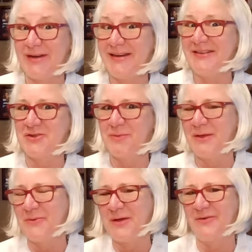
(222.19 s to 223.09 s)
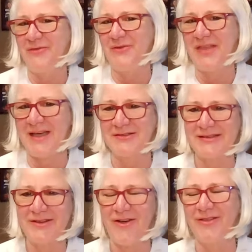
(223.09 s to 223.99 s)
And he told me he won a few
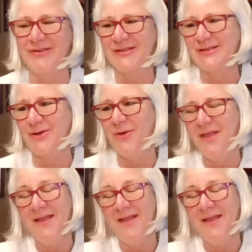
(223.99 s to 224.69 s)
$1,000s, so